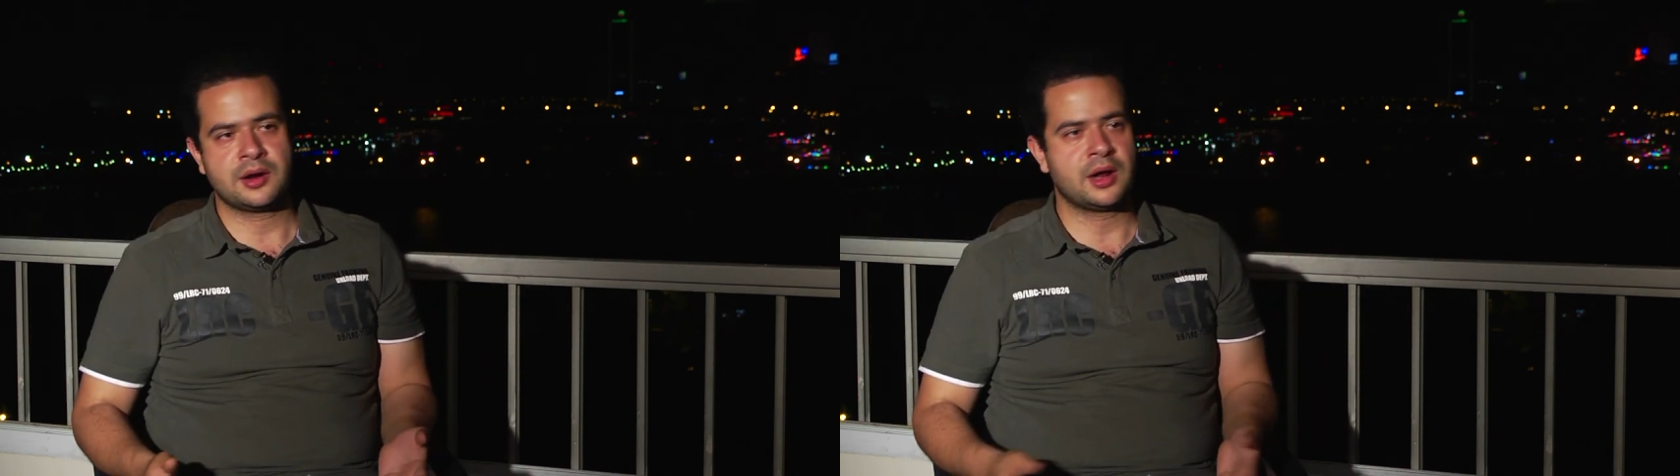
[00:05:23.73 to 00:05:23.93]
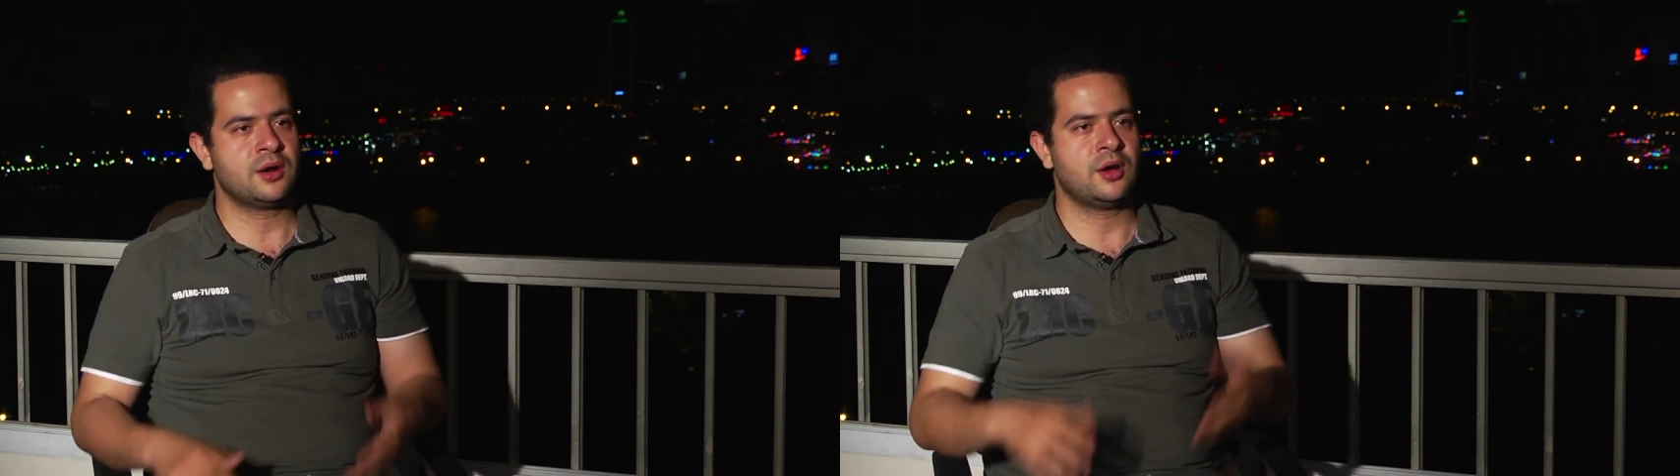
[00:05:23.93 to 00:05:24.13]

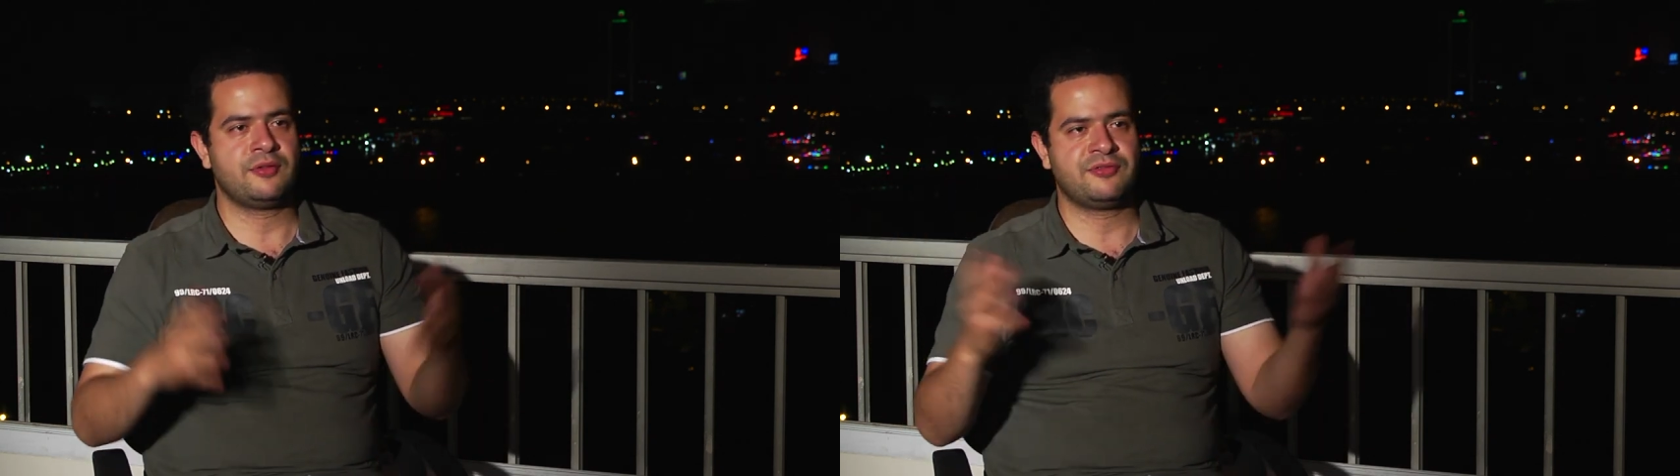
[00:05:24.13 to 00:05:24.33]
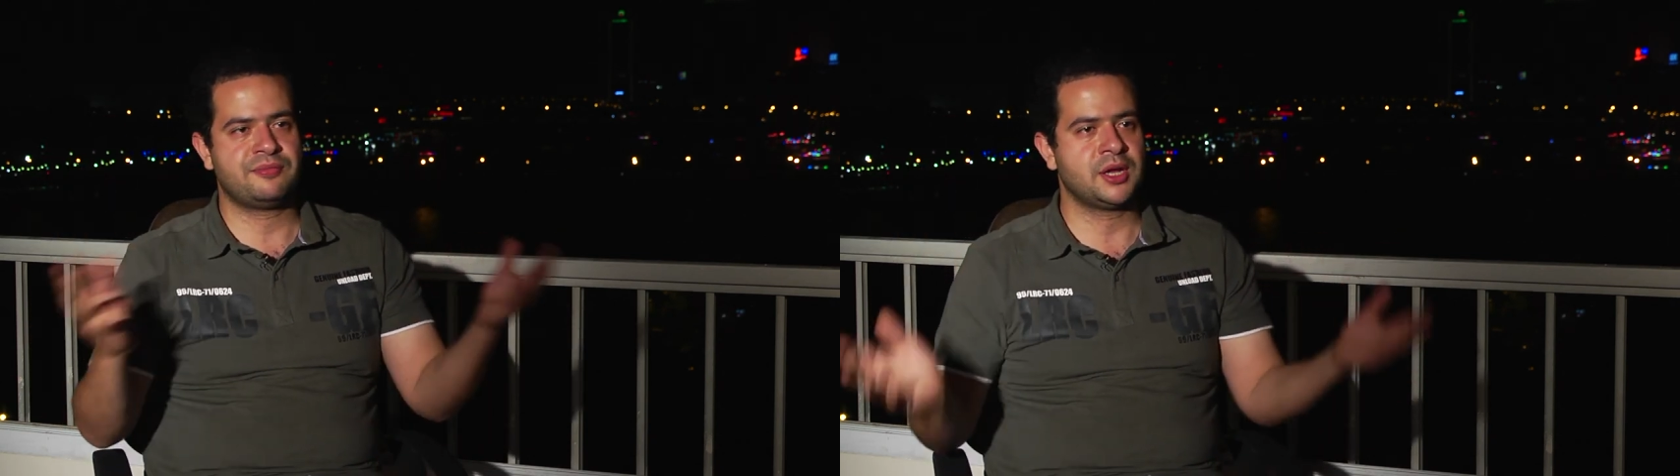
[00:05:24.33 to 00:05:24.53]
run
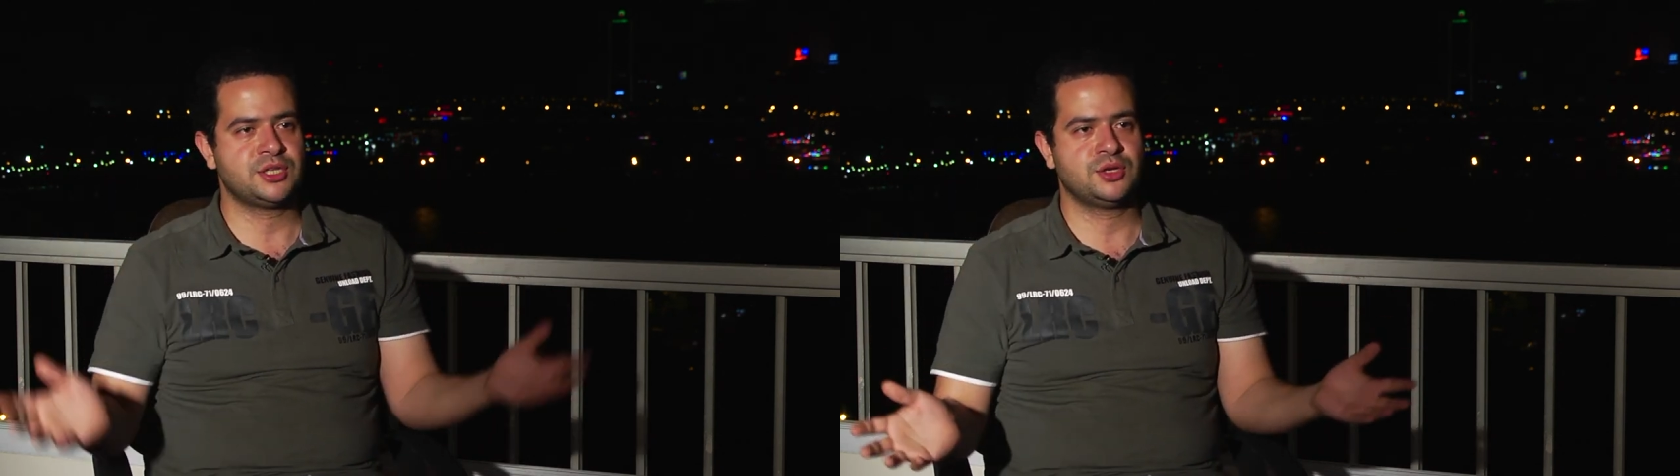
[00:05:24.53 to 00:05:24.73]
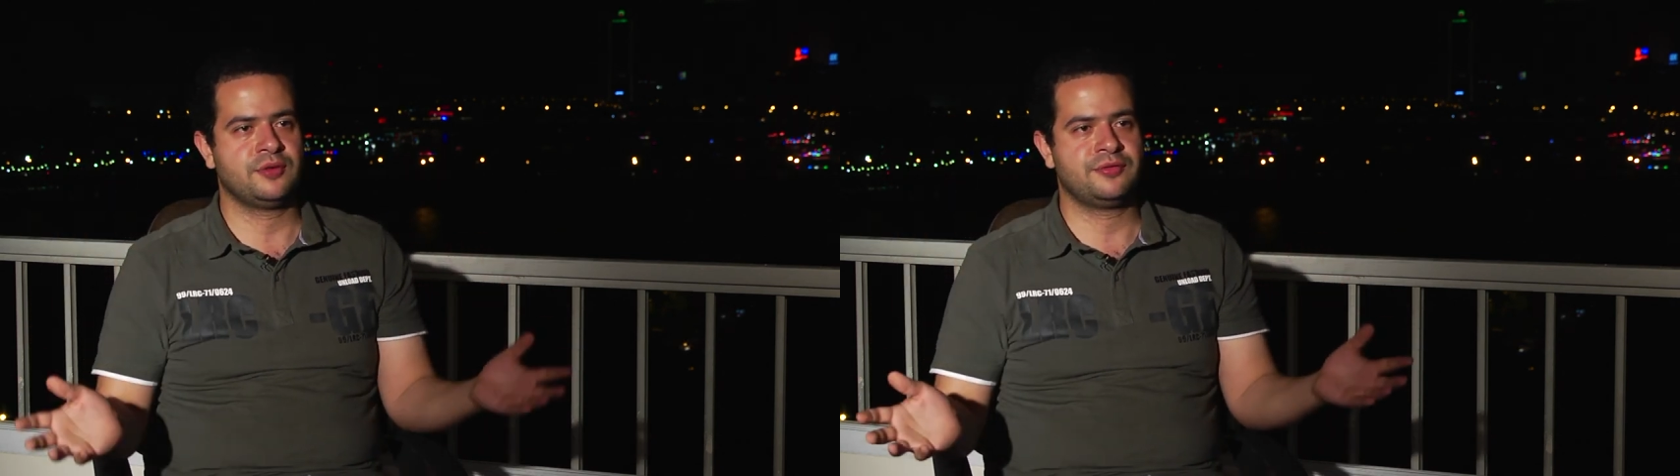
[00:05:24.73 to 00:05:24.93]
off
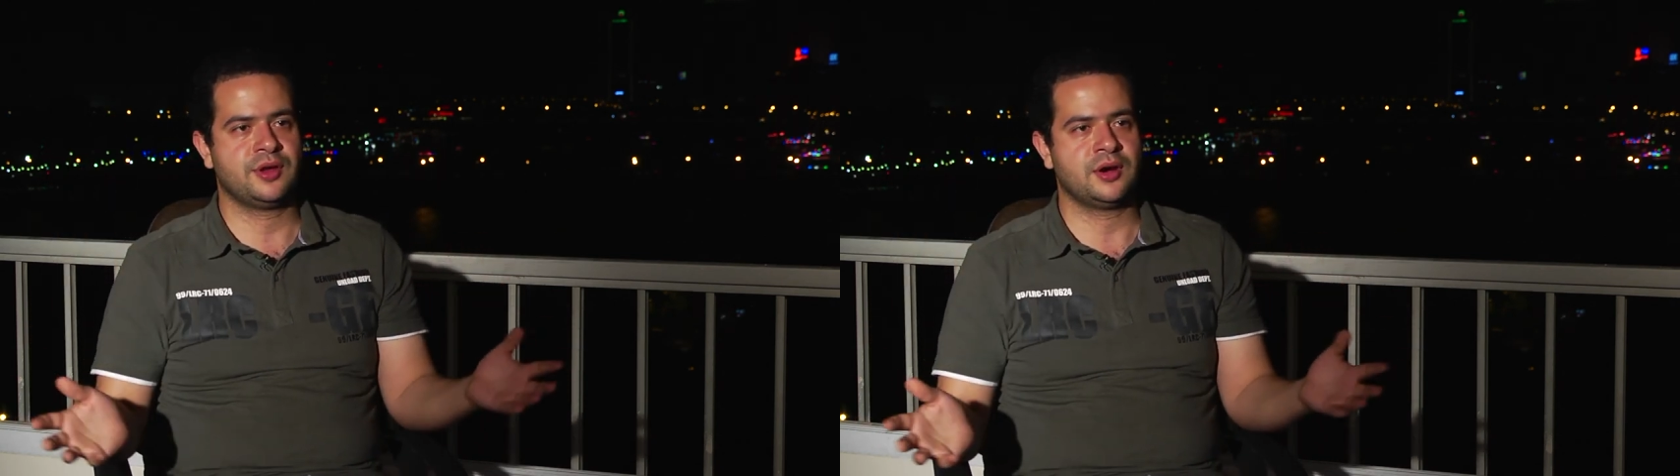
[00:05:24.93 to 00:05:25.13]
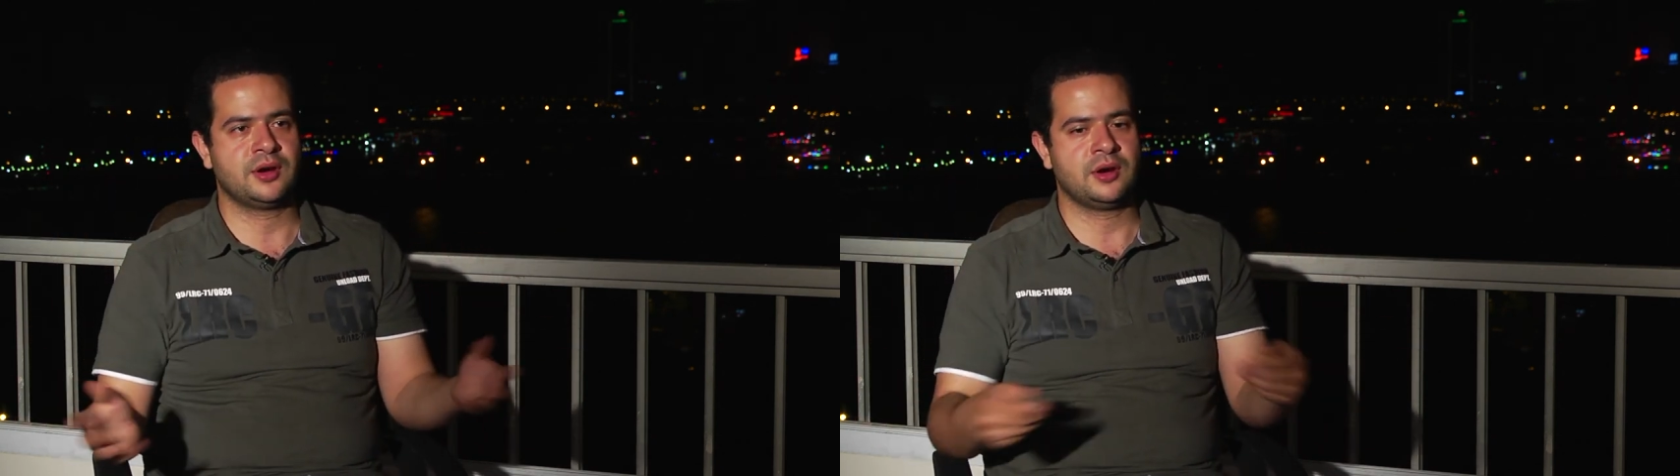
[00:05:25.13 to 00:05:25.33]
much of
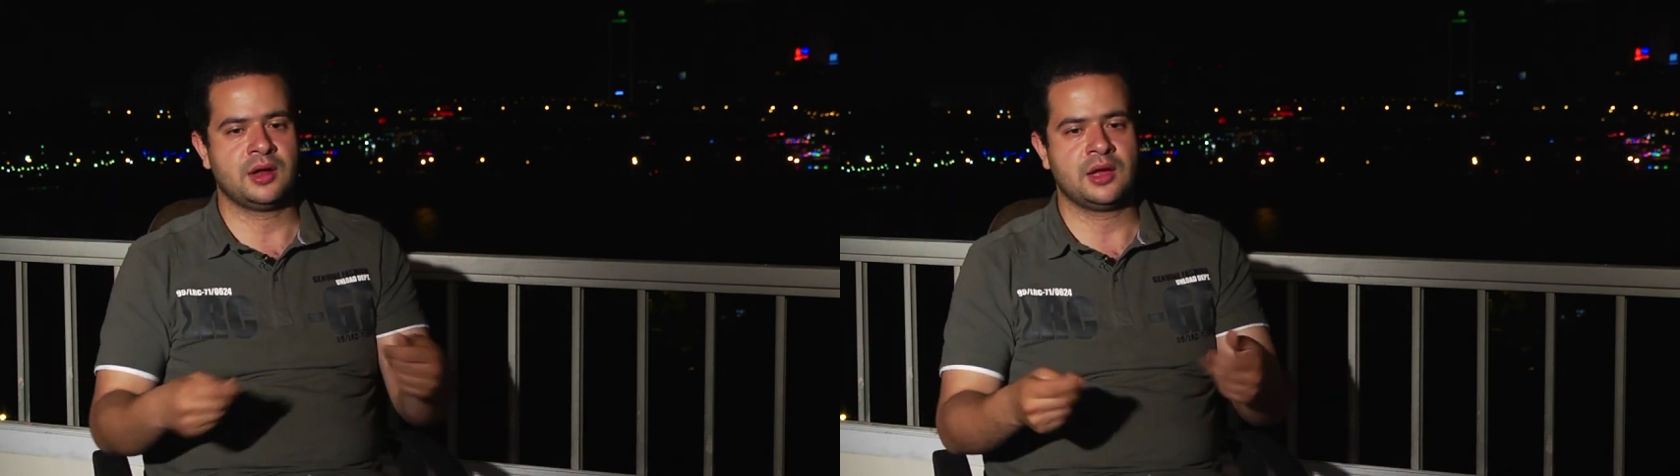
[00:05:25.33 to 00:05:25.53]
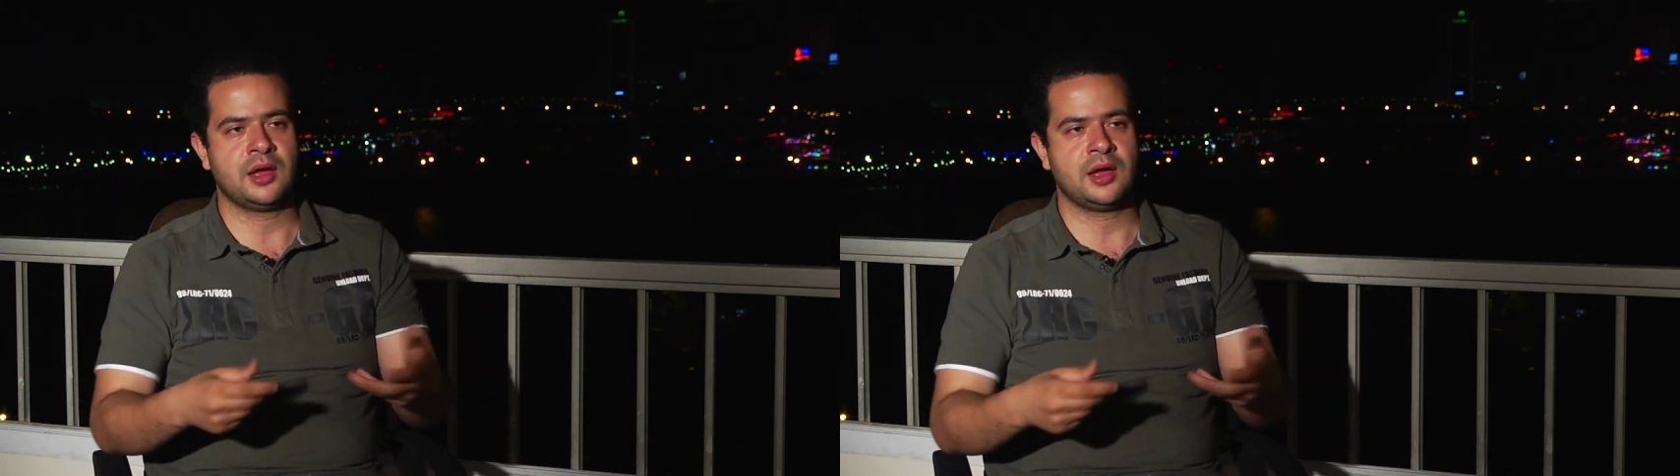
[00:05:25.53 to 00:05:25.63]
their uh,